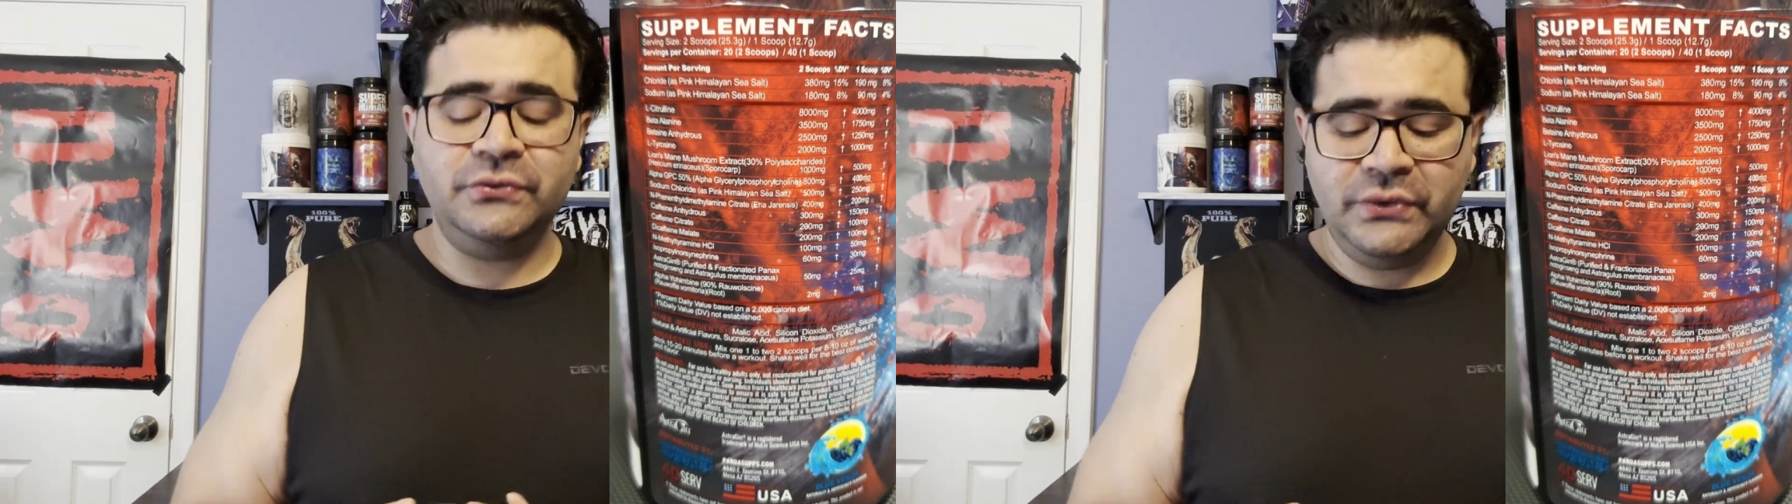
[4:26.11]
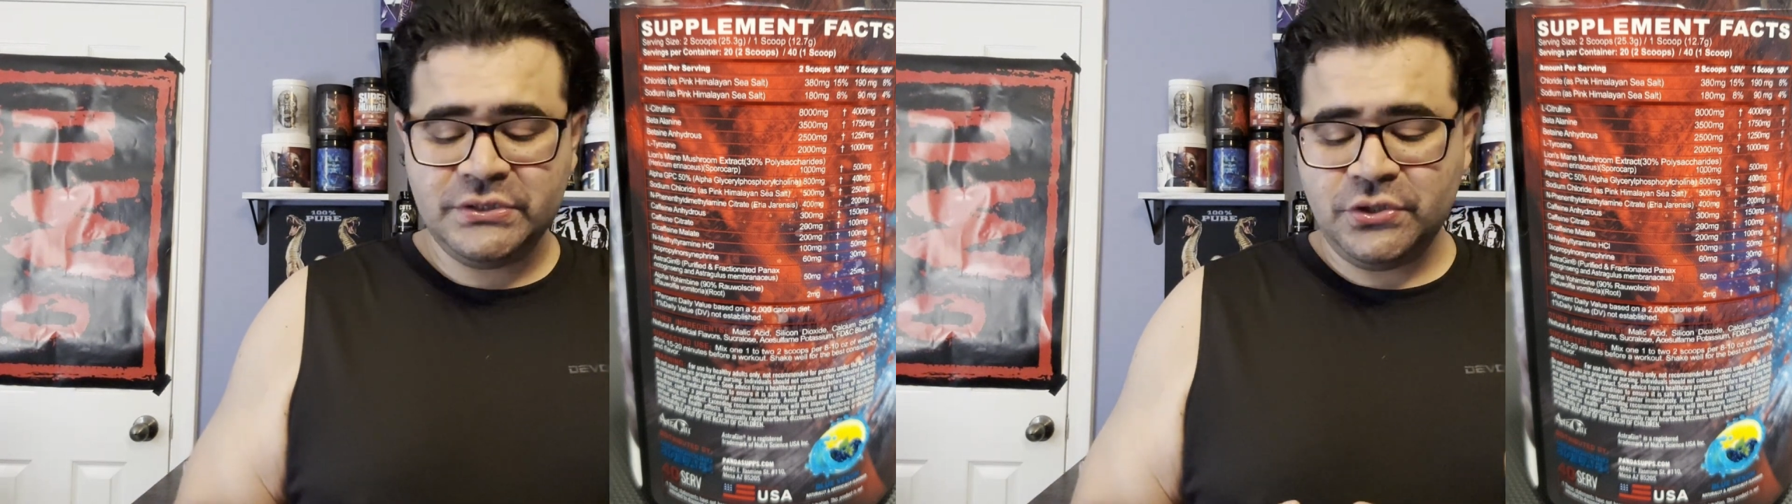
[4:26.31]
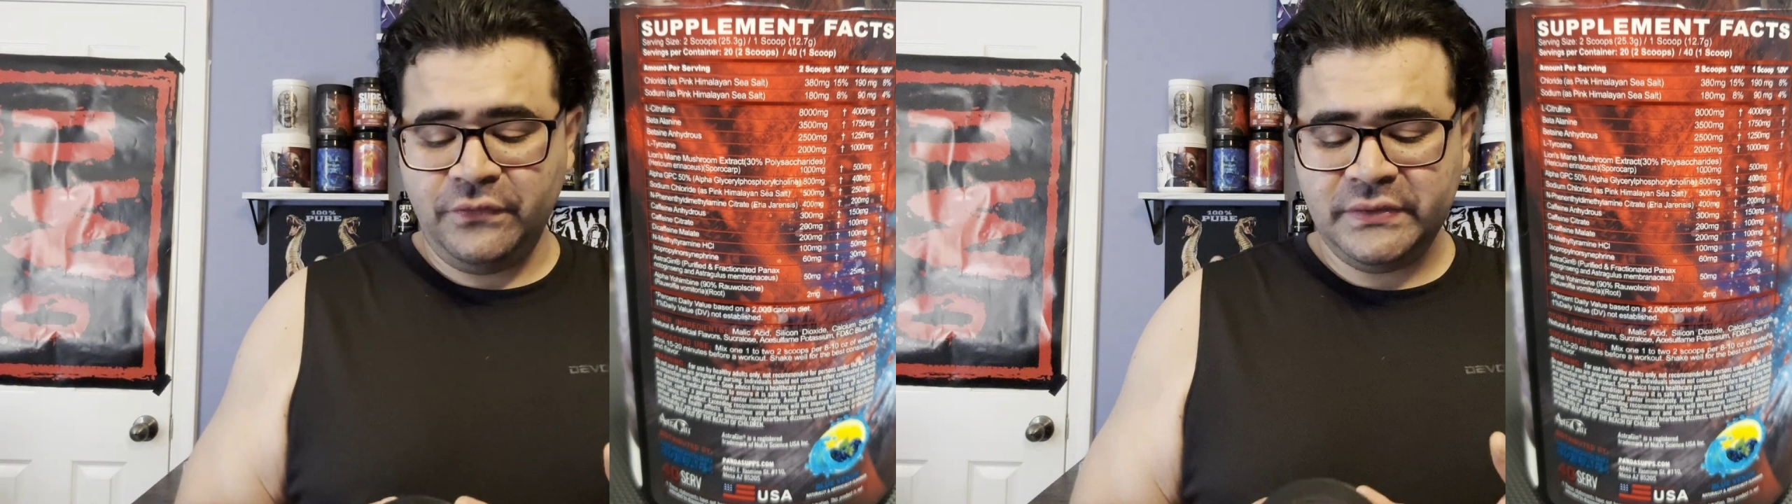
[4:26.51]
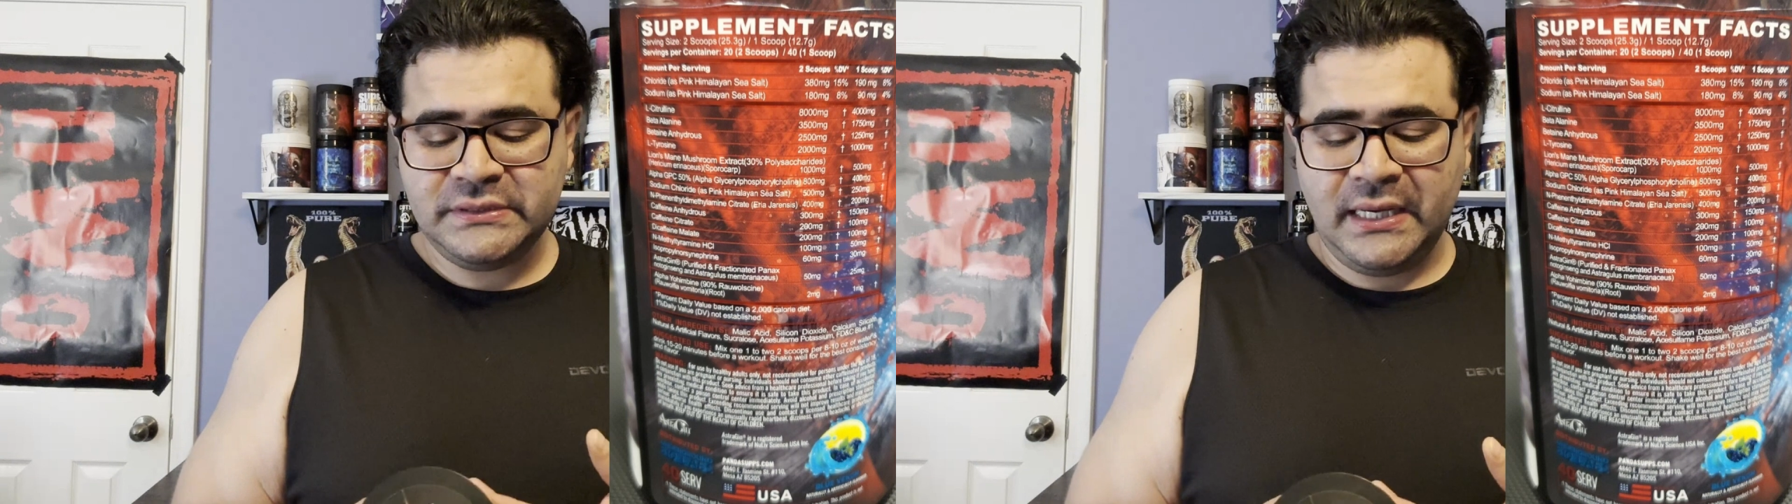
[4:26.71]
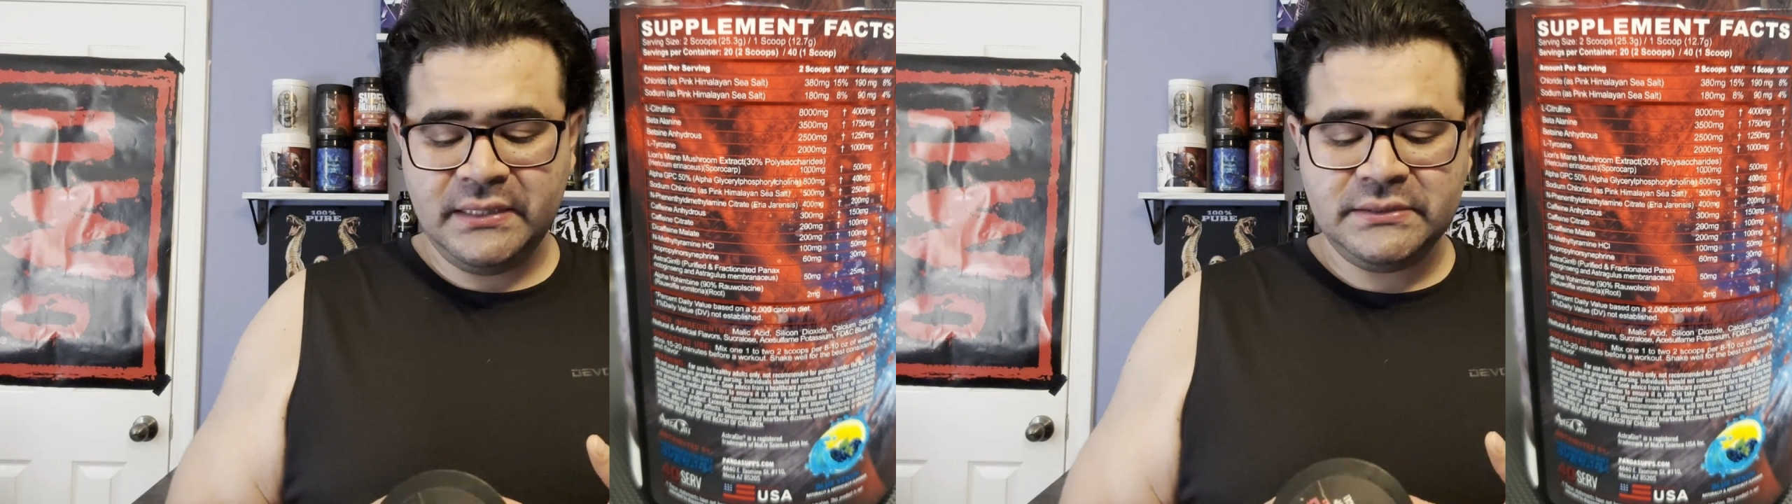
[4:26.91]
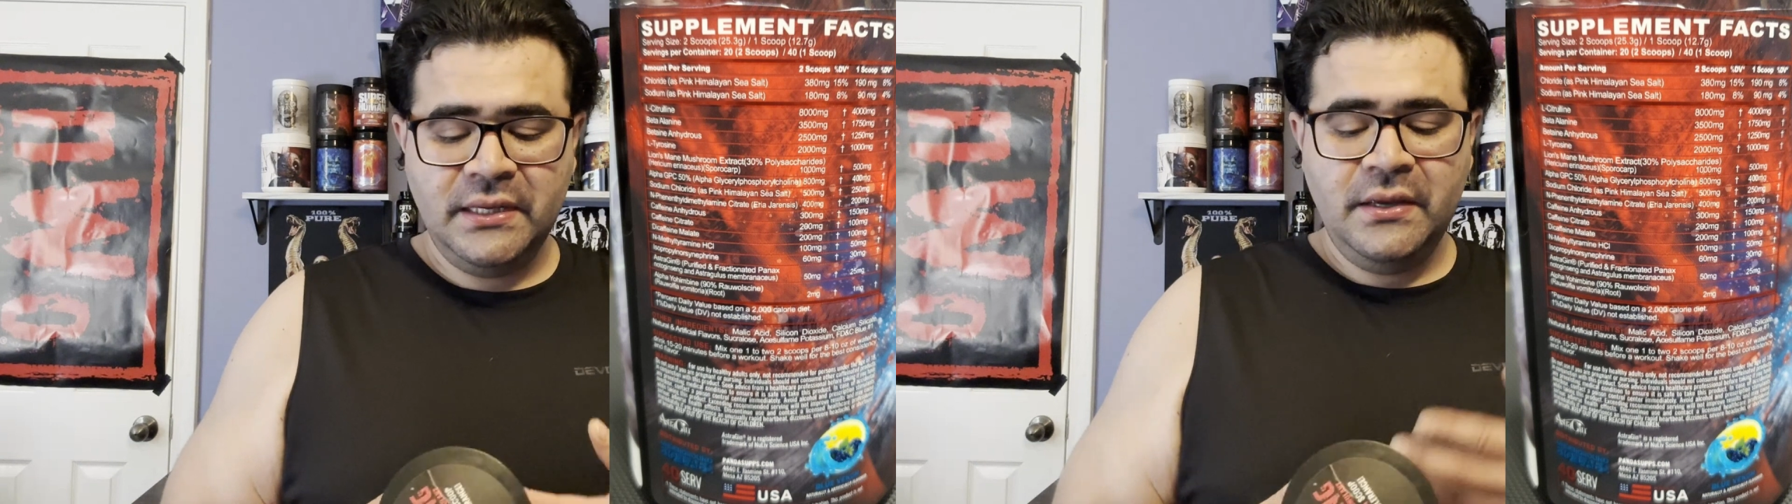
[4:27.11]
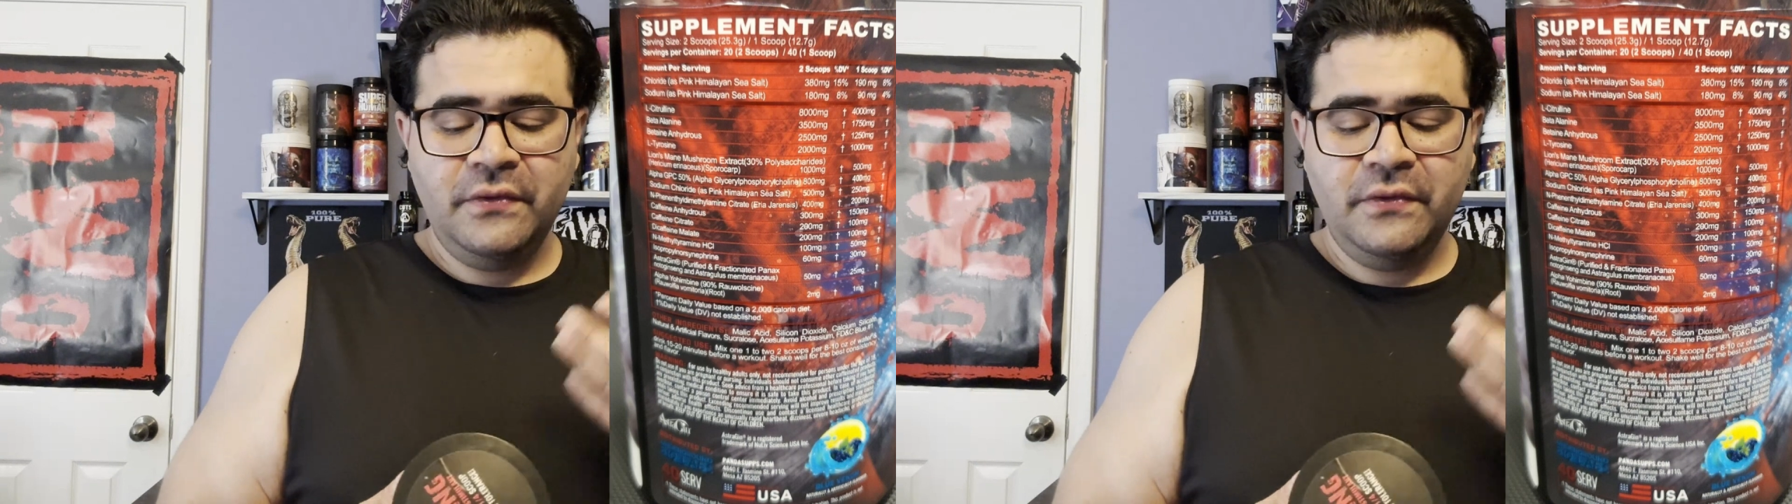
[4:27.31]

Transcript: to do their serving size